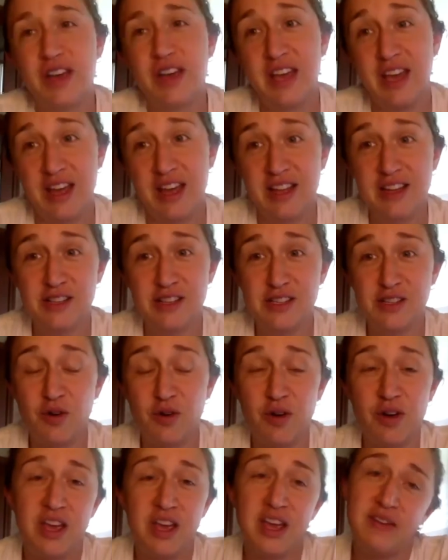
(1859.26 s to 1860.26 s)
kids
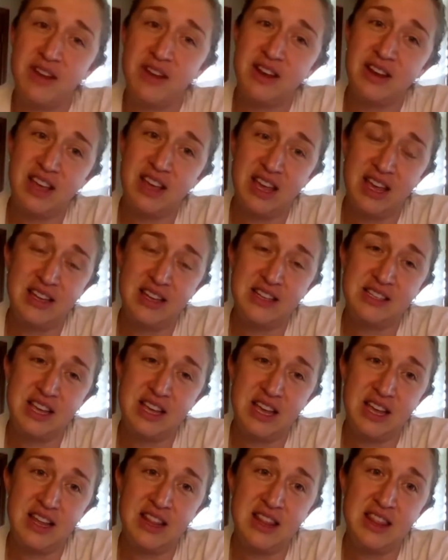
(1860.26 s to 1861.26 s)
or even kids
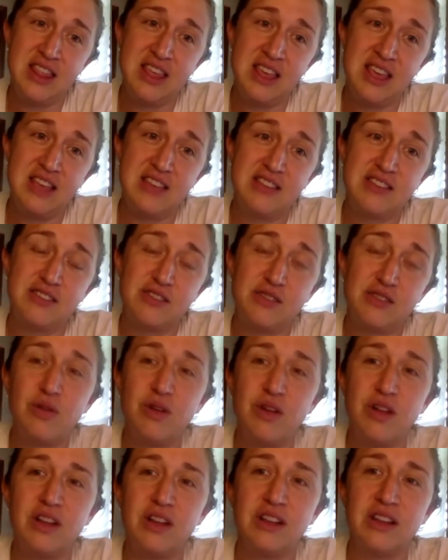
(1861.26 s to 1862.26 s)
in the
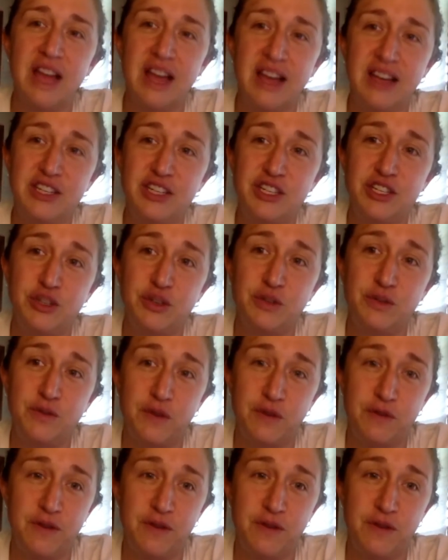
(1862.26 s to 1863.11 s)
school like to do for